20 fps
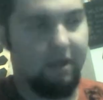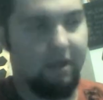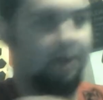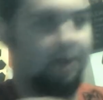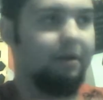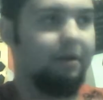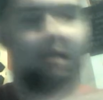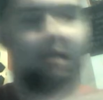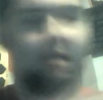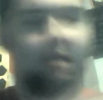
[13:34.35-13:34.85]

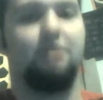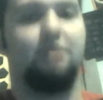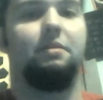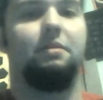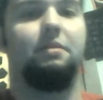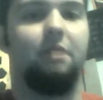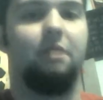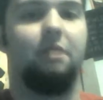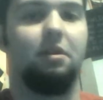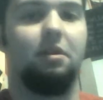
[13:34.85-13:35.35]
And any
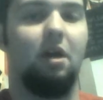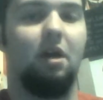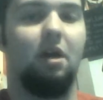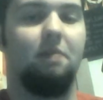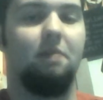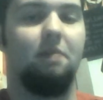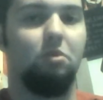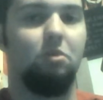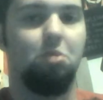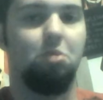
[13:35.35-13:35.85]
th-
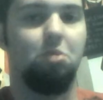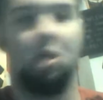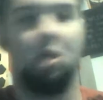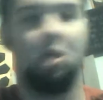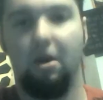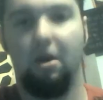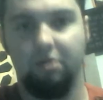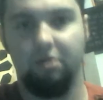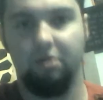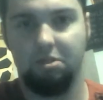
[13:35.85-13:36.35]
time you
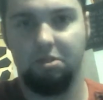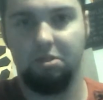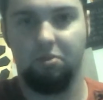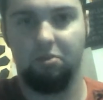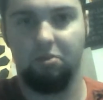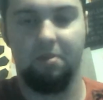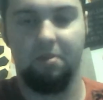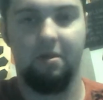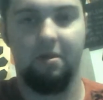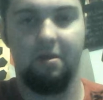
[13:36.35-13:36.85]

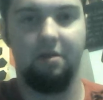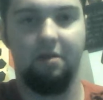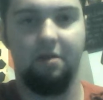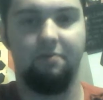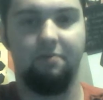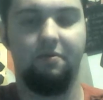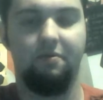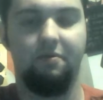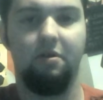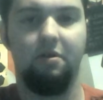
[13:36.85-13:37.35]
challenge what
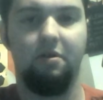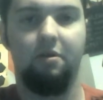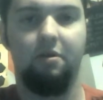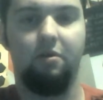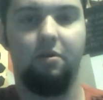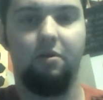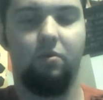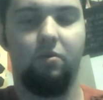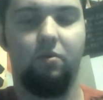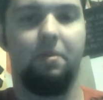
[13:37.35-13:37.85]
they
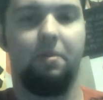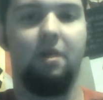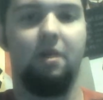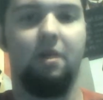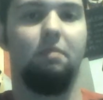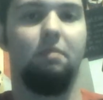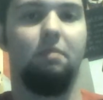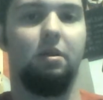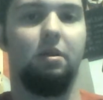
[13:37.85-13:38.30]
what they